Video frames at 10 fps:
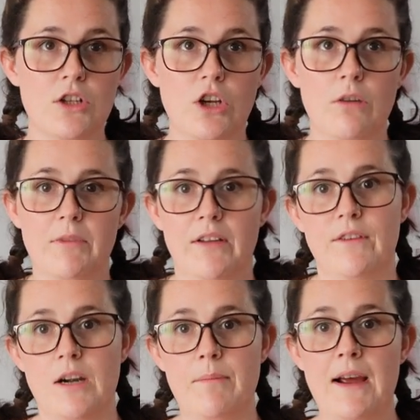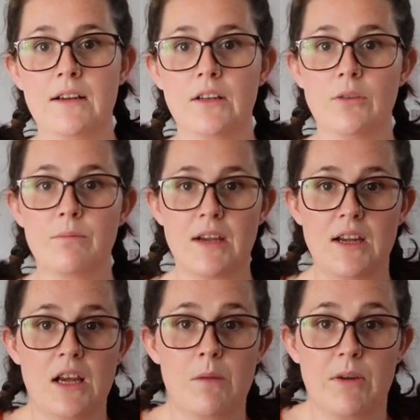top by the Fried Pattern Company
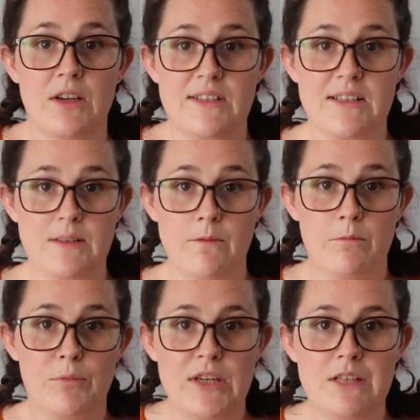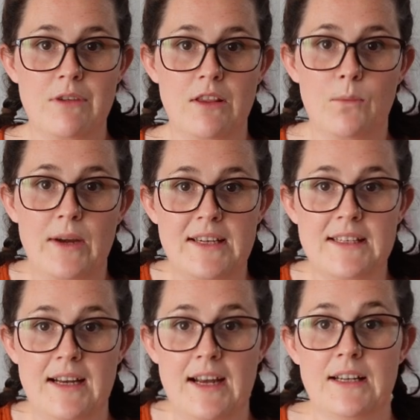because it brings me in the
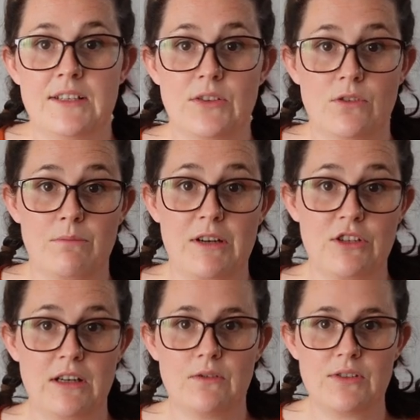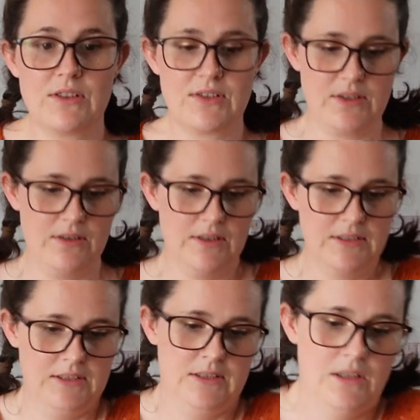waist and so do my trousers.
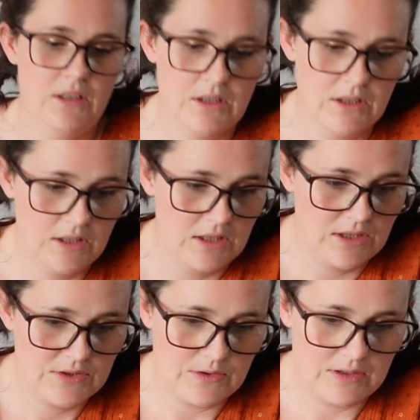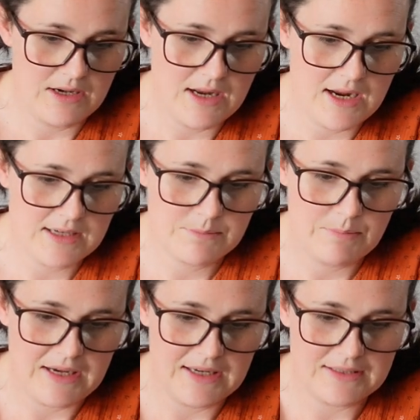So the next
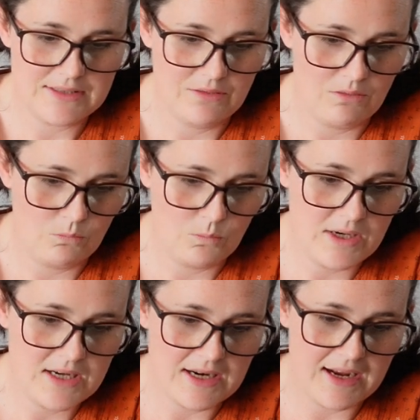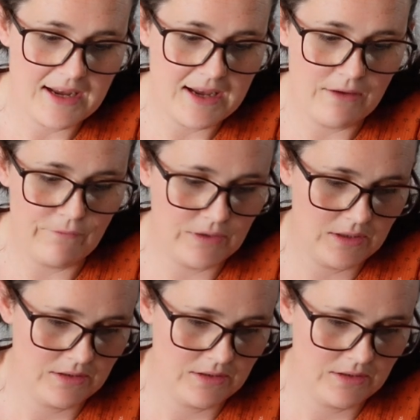pattern, we have